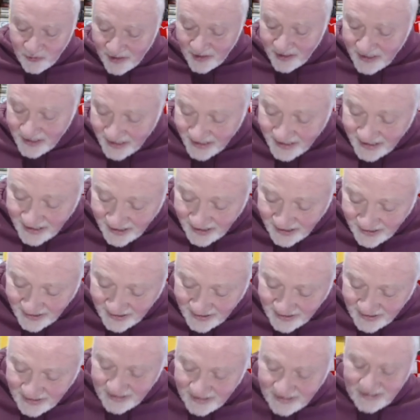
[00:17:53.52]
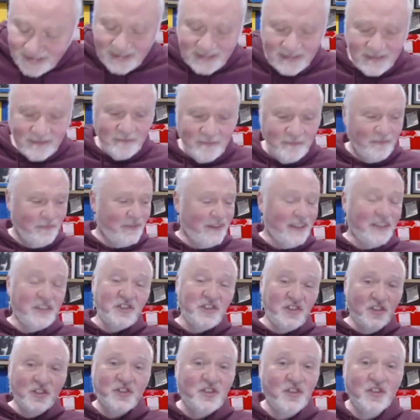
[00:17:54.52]
frankly,
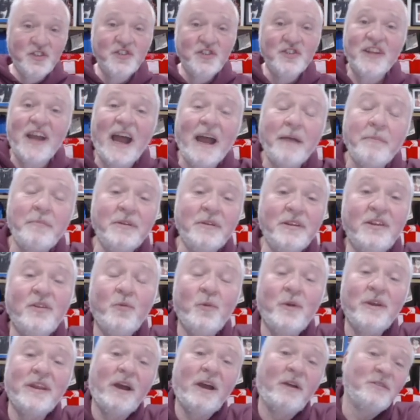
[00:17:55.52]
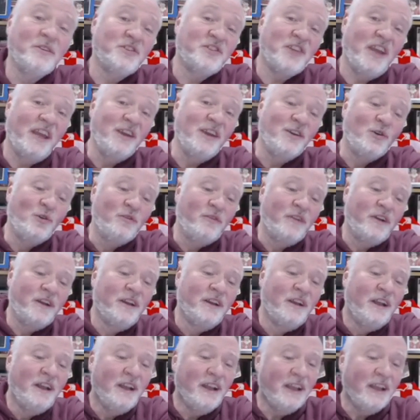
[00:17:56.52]
this just doesn't happen without the takeover.